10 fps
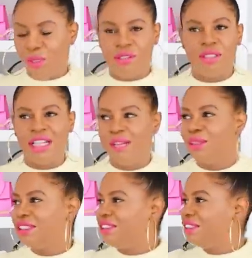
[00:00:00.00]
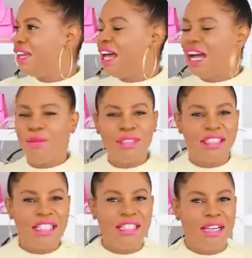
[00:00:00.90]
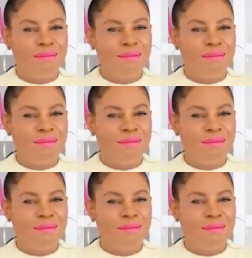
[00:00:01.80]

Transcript: Well, I would I would say